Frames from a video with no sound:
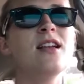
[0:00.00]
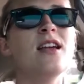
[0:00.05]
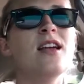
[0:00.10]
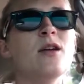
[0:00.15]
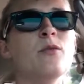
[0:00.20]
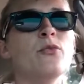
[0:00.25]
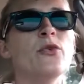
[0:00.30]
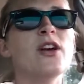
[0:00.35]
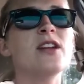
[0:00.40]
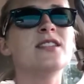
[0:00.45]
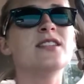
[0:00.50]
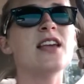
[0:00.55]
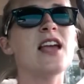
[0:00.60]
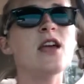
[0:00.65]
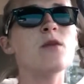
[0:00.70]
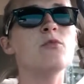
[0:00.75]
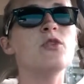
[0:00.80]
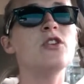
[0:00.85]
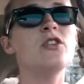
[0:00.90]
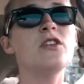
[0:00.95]
embrace the
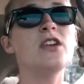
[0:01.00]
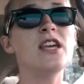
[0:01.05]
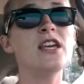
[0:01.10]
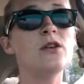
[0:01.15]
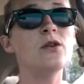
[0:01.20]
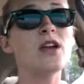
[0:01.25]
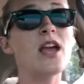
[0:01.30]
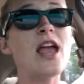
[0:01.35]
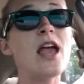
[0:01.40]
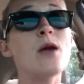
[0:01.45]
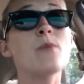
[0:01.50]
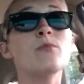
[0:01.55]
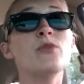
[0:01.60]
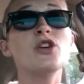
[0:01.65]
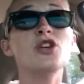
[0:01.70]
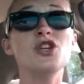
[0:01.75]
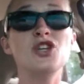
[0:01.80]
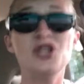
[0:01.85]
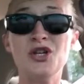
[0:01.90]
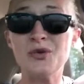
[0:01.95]

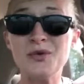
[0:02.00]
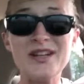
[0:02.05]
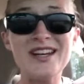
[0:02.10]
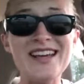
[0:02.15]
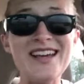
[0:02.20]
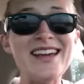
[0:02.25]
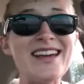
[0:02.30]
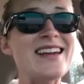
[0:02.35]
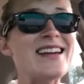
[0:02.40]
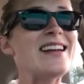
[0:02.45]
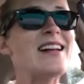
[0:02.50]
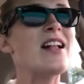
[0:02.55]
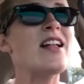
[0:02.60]
ambiguity,